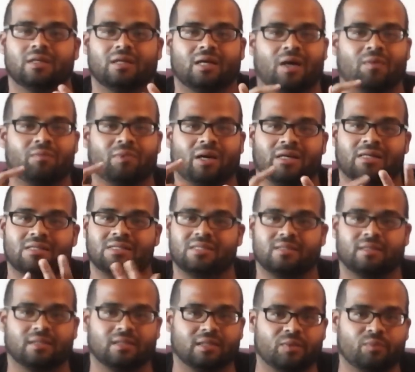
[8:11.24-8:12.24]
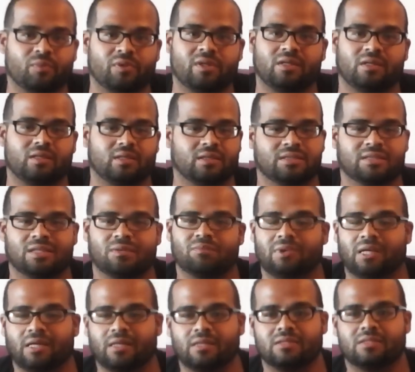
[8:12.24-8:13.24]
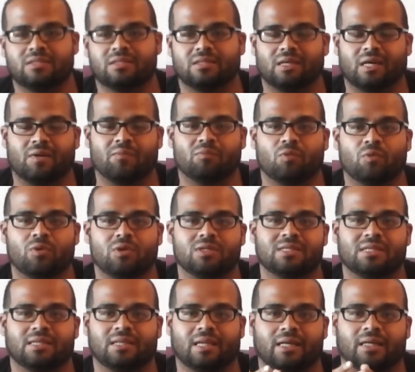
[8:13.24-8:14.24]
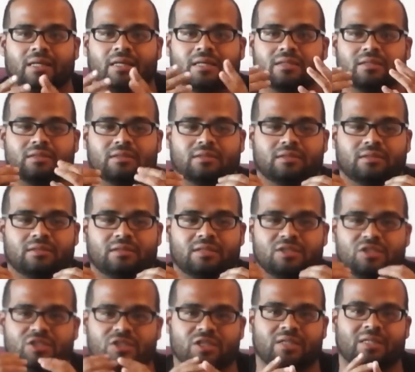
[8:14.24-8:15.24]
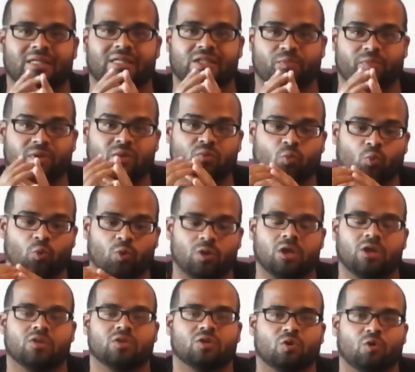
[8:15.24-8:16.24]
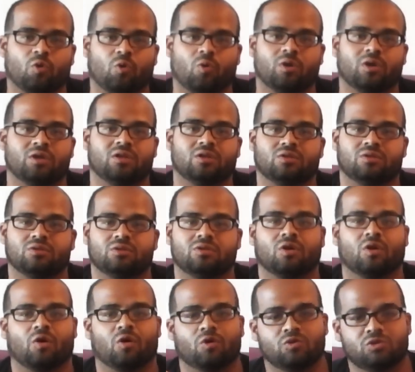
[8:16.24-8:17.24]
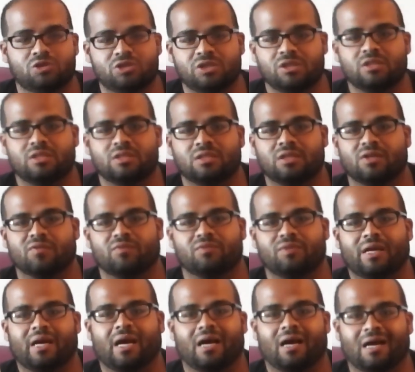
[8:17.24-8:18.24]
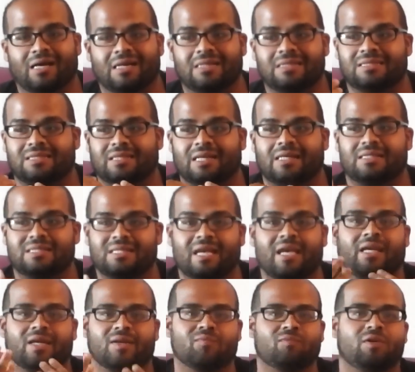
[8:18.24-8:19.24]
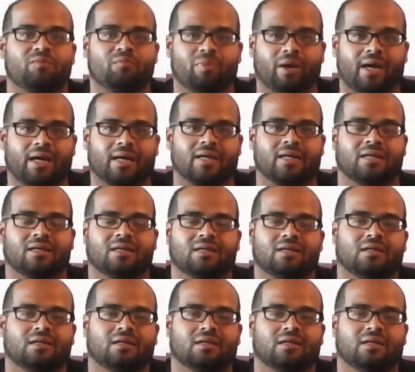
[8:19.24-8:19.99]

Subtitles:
I'm not into the limitedness. I'm more into like the shit that's been worn on the court, the OG stuff that is like taking me back.